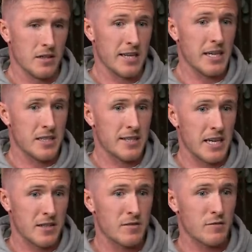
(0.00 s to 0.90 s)
it
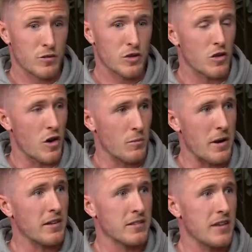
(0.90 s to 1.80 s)
takes strong
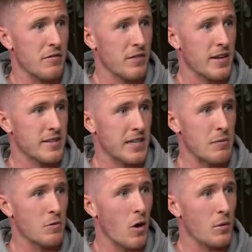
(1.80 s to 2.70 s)
mental strength, lad, to
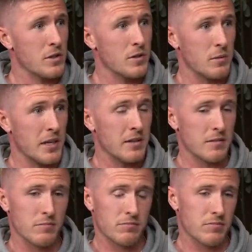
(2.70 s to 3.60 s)
keep going, do you know what I mean? And
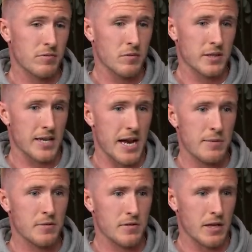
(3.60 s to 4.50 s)
there was
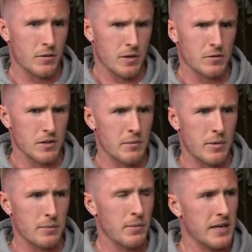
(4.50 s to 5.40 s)
times, like, where I was in a
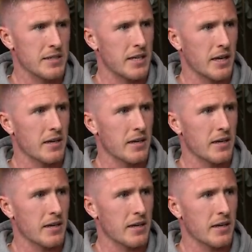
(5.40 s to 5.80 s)
bad place, like,